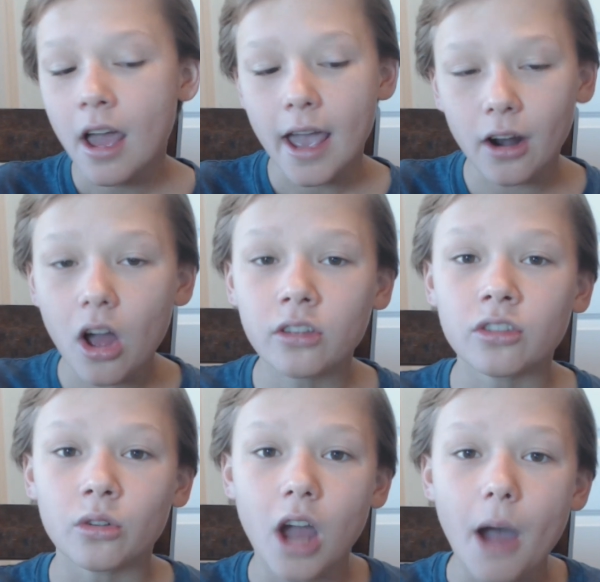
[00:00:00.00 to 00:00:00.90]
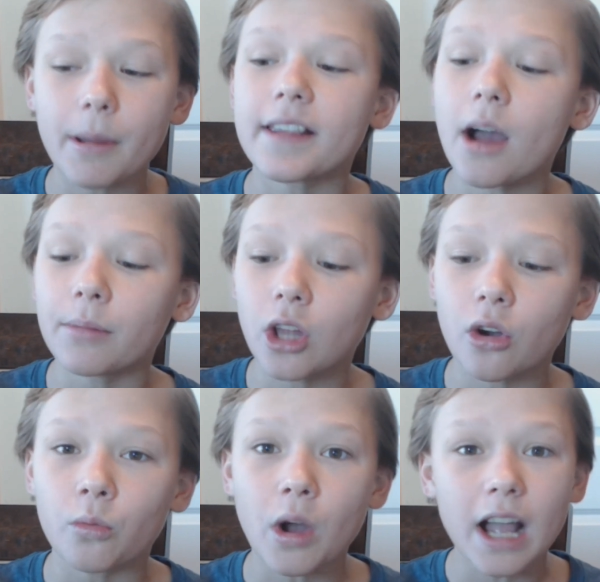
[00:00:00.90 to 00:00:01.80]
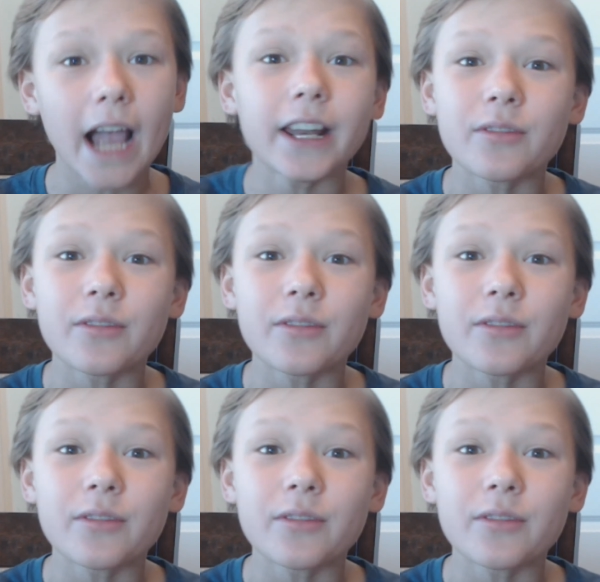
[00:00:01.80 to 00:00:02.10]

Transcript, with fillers: And also, comment down below, what kind